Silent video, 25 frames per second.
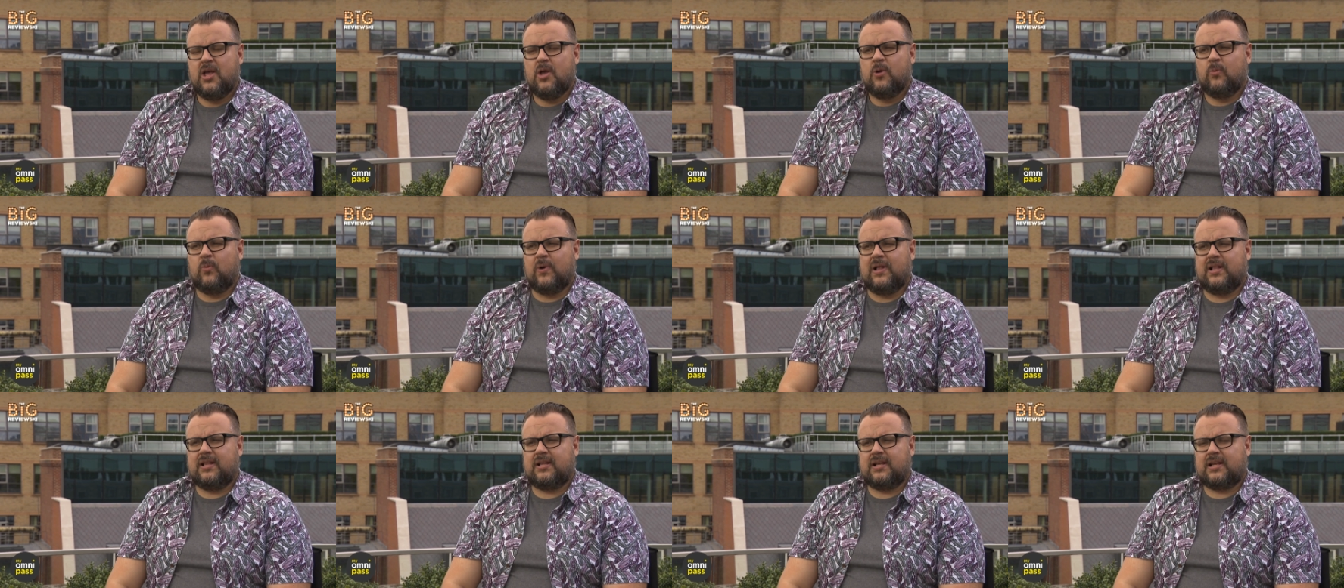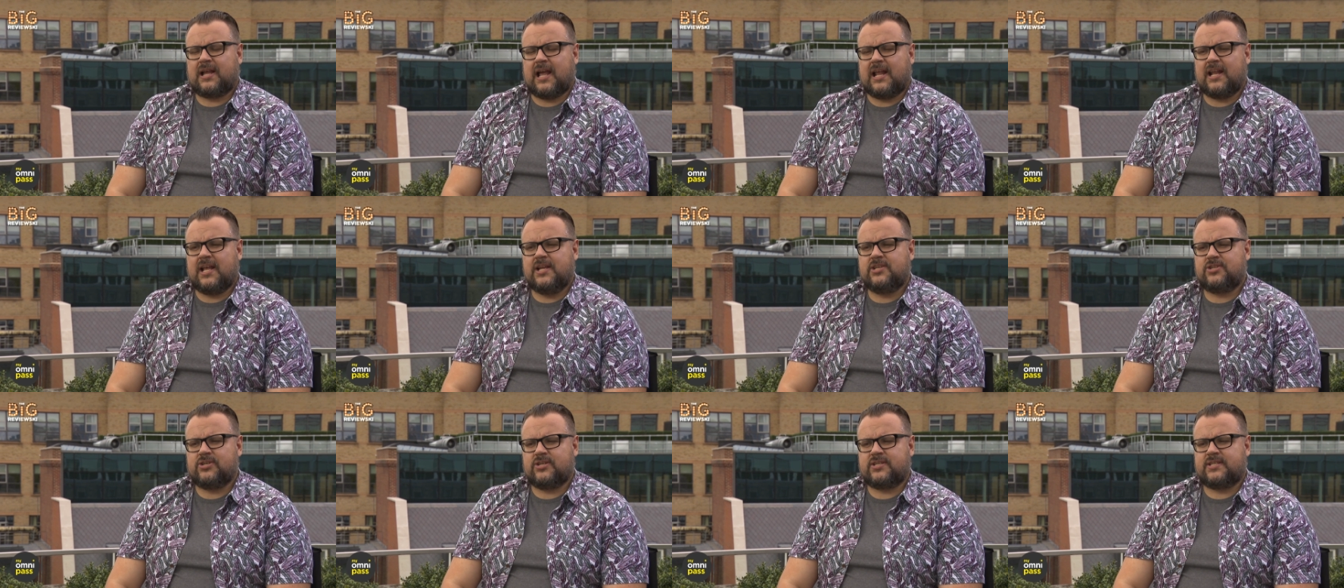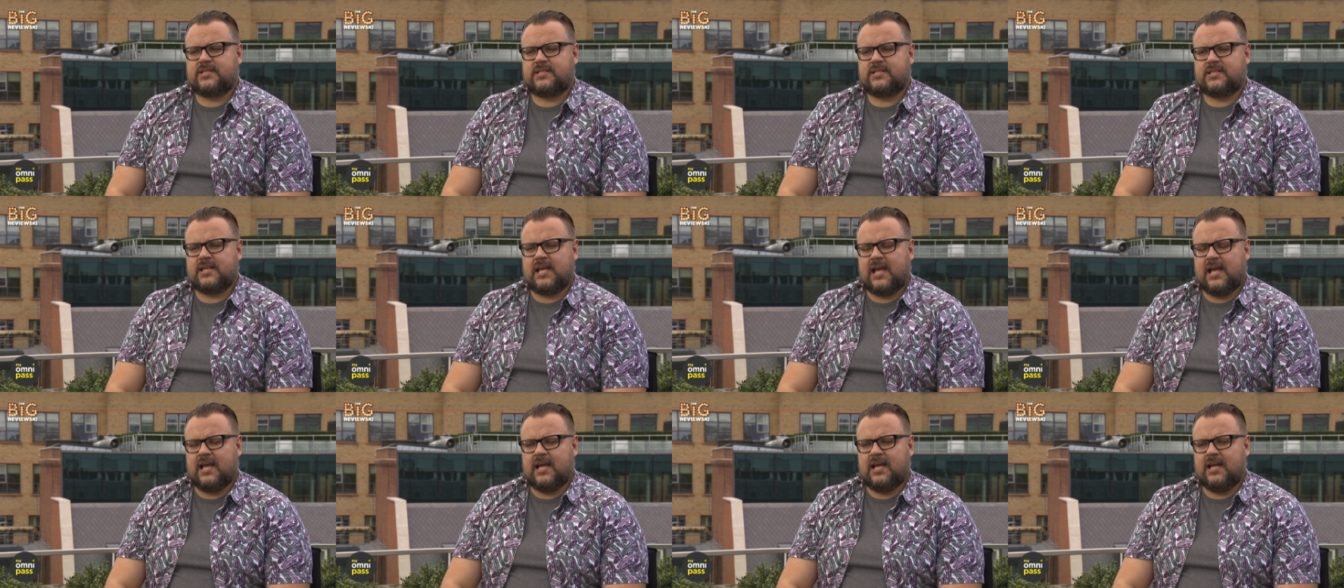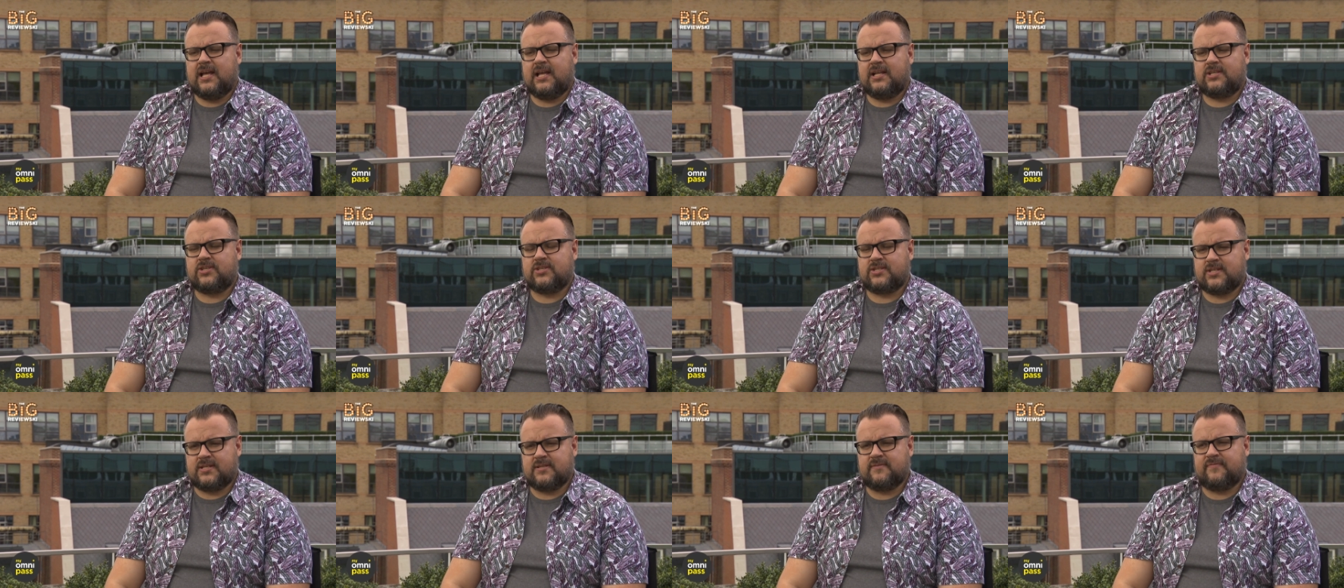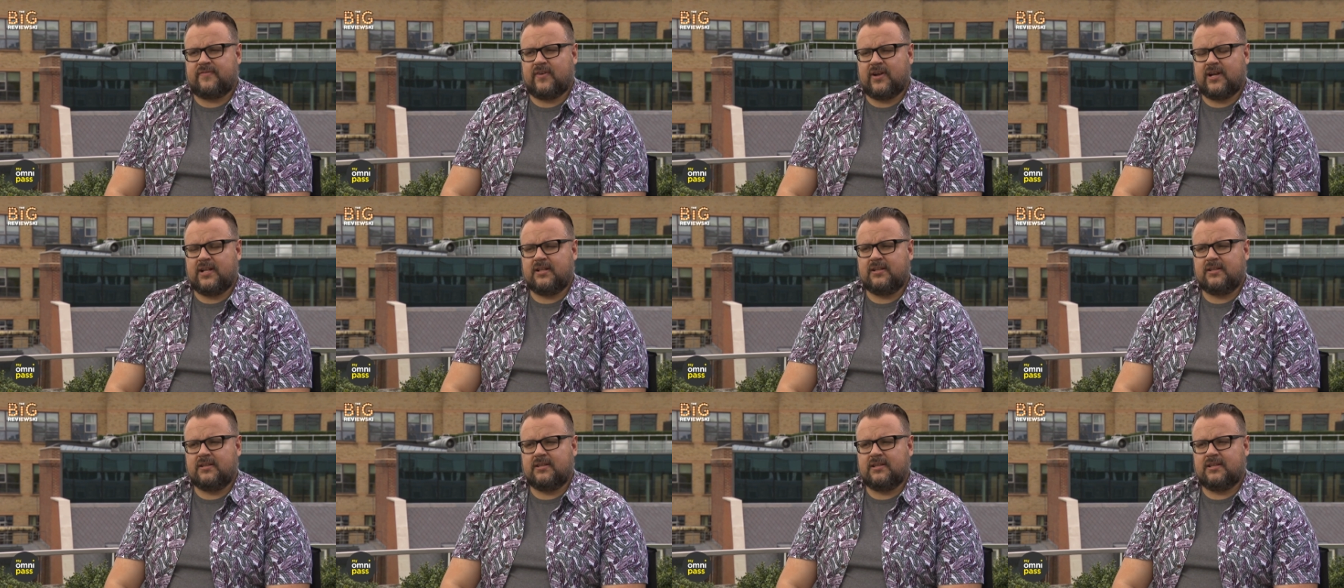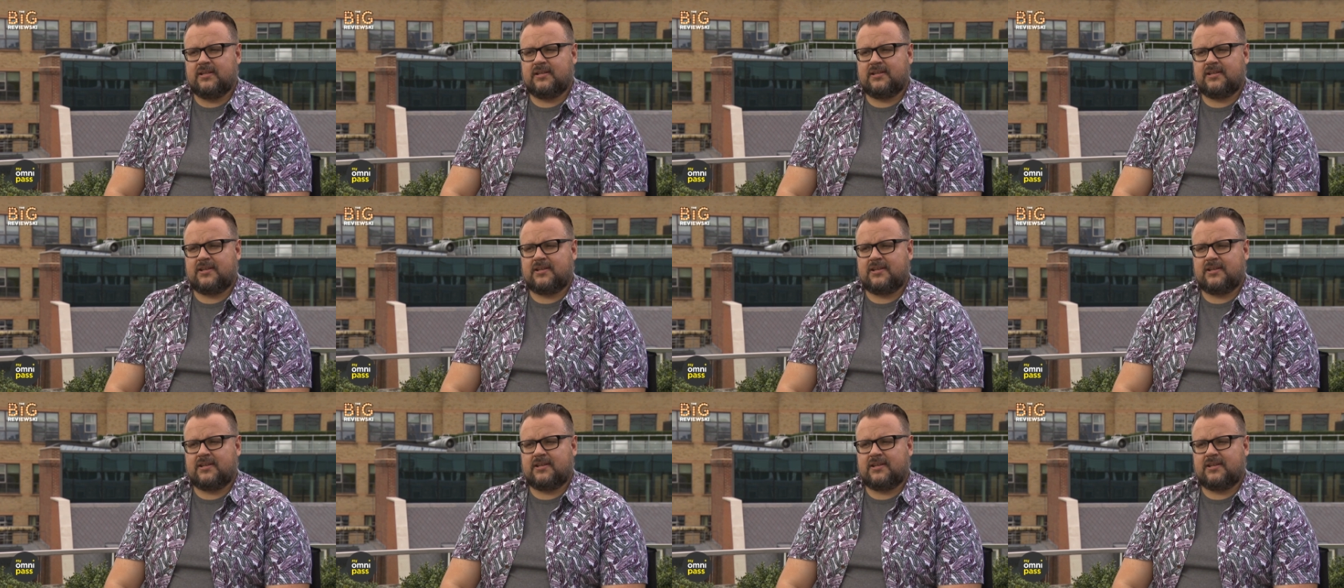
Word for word: So. Well, can I just, uh, just as a final,